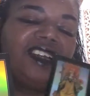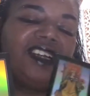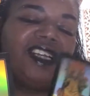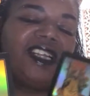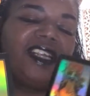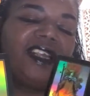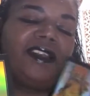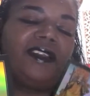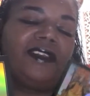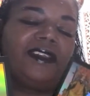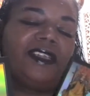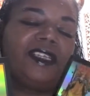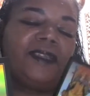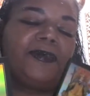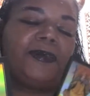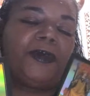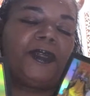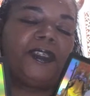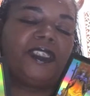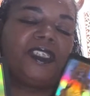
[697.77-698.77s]
gonna get this
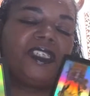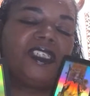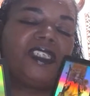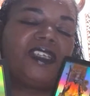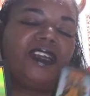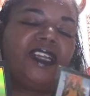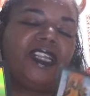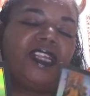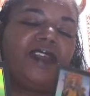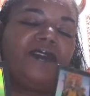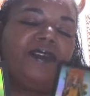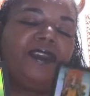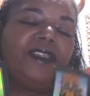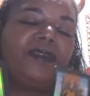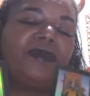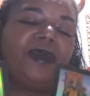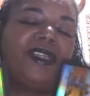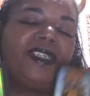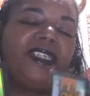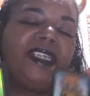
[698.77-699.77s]
person is gonna give you
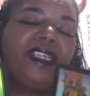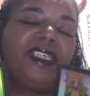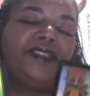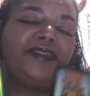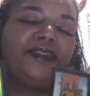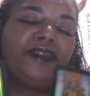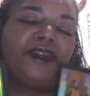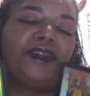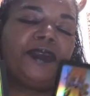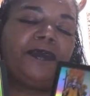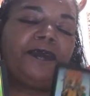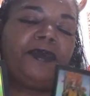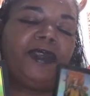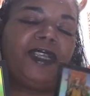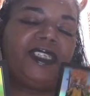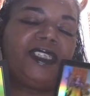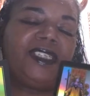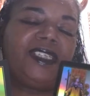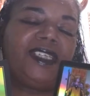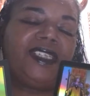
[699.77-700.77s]
some ideas for your
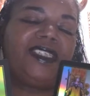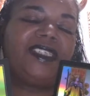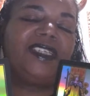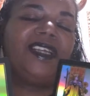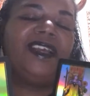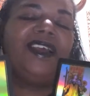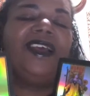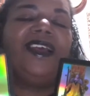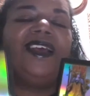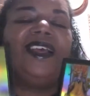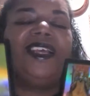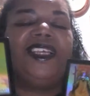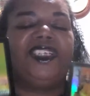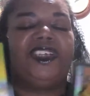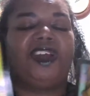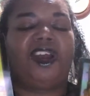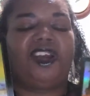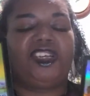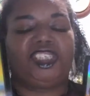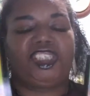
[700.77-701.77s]
business.
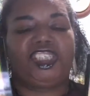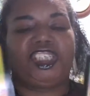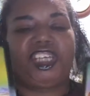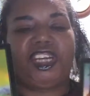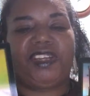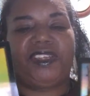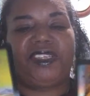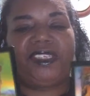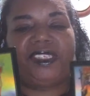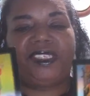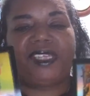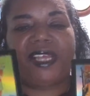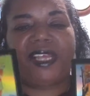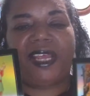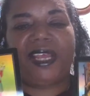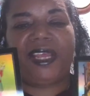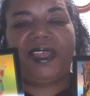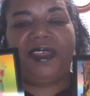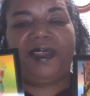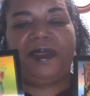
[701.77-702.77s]
Y'all share the
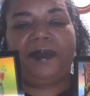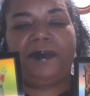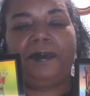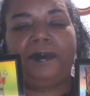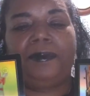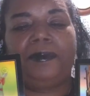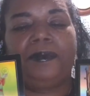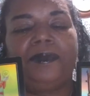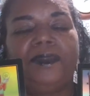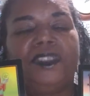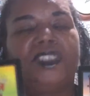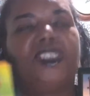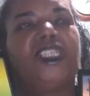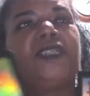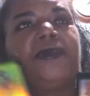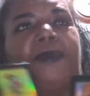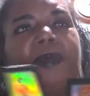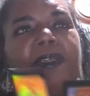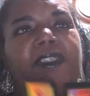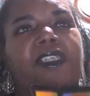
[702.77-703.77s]
same
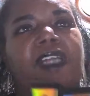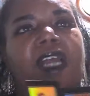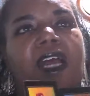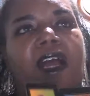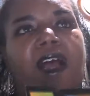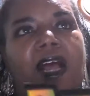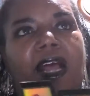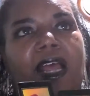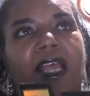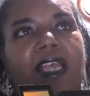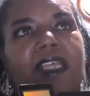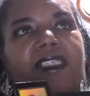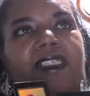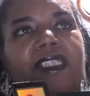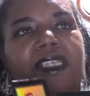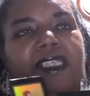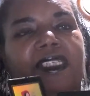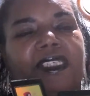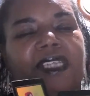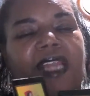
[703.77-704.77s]
this person uh, is,
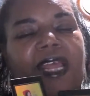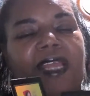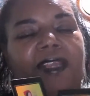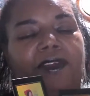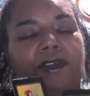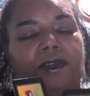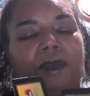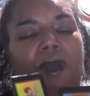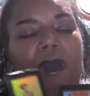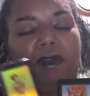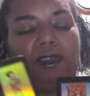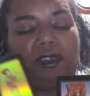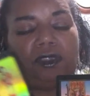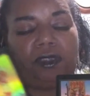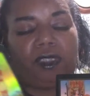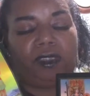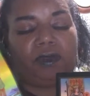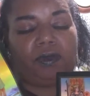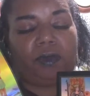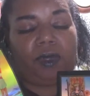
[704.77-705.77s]
is like you
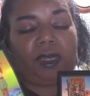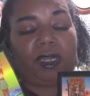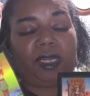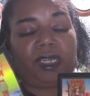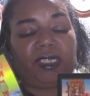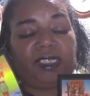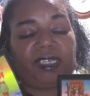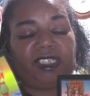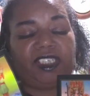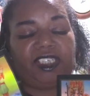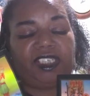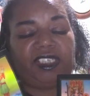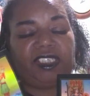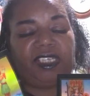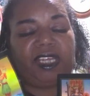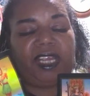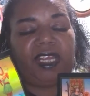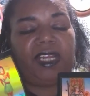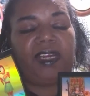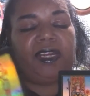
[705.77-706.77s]
also as well as I just
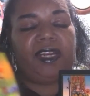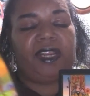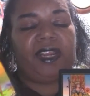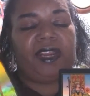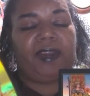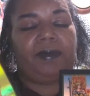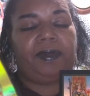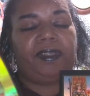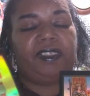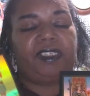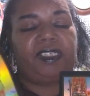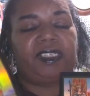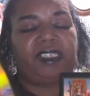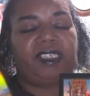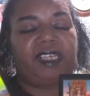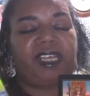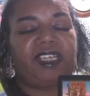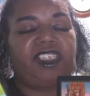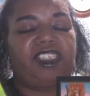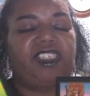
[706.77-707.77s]
said an Aries or
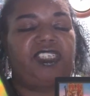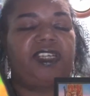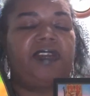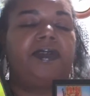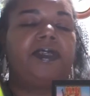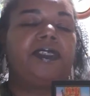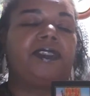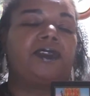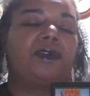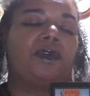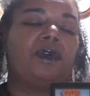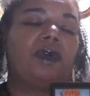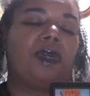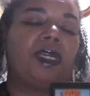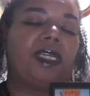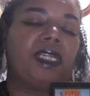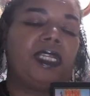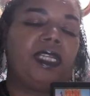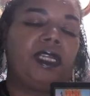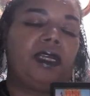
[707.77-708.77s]
Sagittarius
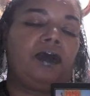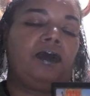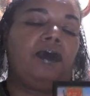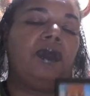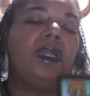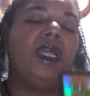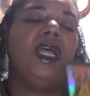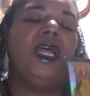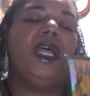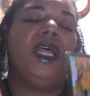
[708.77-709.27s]
or Leo.